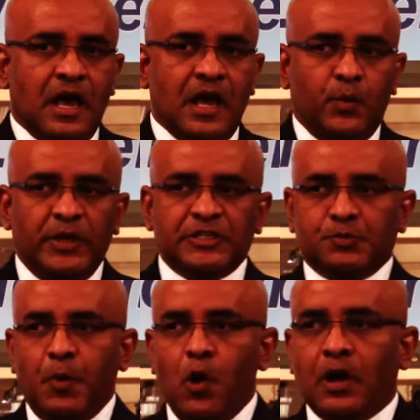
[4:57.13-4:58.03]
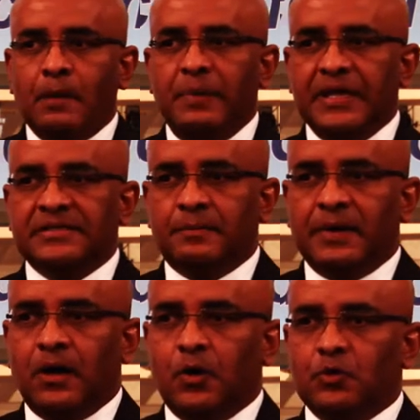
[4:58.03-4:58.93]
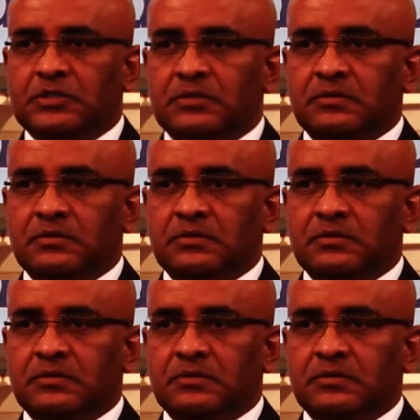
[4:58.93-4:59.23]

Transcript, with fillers: and we spoke a bit about